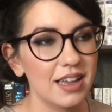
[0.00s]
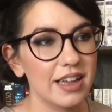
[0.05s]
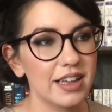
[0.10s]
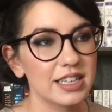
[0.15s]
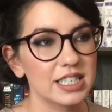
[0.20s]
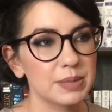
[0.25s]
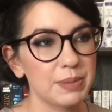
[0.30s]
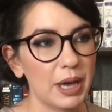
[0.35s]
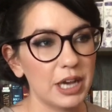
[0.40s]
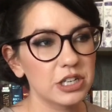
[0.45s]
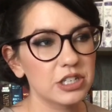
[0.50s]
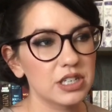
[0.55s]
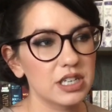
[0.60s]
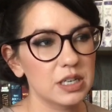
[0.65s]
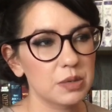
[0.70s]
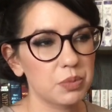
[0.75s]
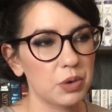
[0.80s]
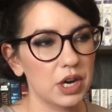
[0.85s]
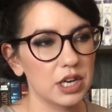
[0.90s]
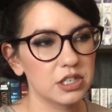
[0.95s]
especially
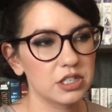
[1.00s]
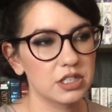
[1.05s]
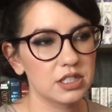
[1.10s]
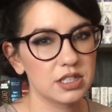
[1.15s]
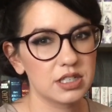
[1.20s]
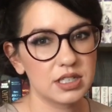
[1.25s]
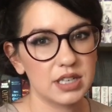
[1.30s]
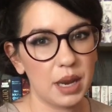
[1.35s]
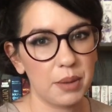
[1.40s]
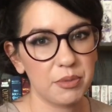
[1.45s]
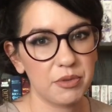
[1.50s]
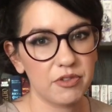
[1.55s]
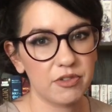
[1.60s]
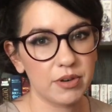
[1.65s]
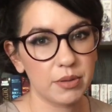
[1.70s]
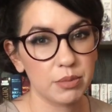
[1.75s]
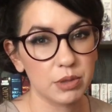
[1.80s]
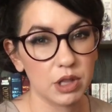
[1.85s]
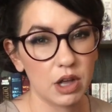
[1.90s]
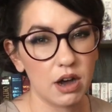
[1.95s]
depression stemmed
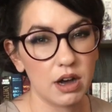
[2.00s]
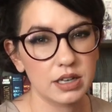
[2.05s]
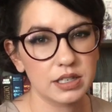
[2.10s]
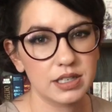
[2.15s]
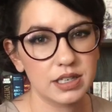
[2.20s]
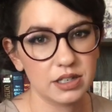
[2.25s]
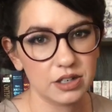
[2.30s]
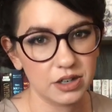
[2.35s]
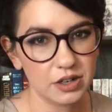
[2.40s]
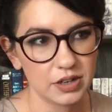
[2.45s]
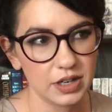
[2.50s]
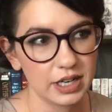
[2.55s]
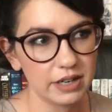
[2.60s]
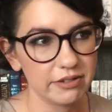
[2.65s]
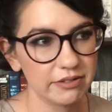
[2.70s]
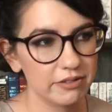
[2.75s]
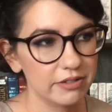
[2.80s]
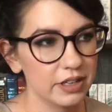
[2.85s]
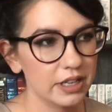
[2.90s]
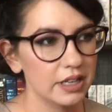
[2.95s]
from loss and
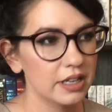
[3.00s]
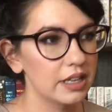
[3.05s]
grief.